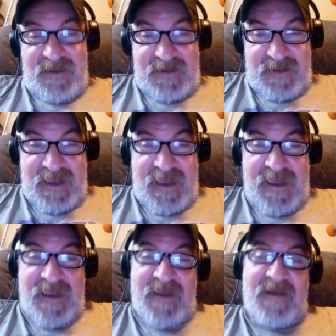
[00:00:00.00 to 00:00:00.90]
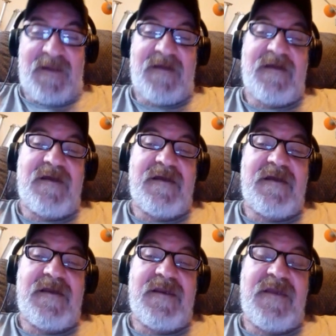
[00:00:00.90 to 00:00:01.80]
And
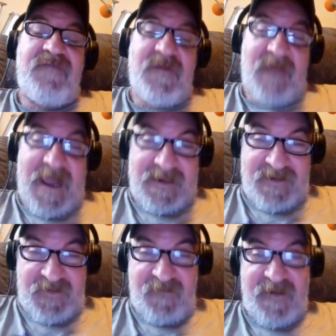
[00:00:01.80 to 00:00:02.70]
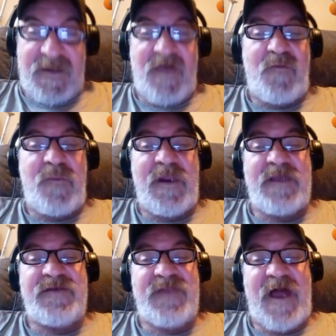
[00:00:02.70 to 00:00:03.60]
if you like this video,
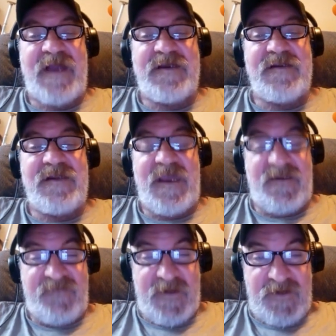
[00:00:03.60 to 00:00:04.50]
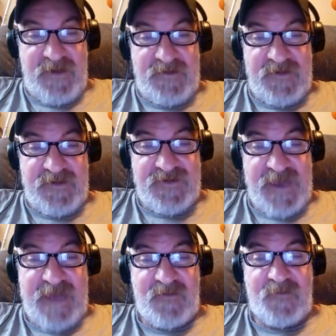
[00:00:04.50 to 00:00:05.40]
please like it. And if you're new to the
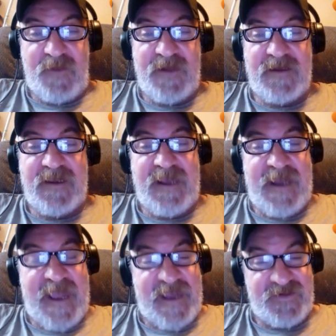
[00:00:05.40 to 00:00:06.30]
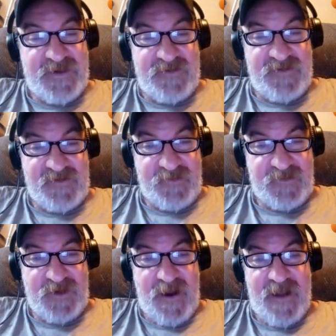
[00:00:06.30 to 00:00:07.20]
channel, please, can I ask you to
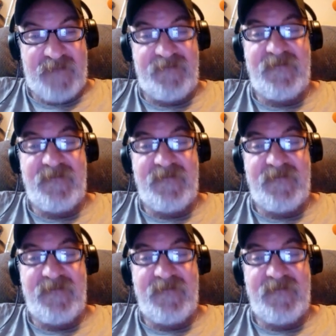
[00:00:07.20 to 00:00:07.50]
subscribe?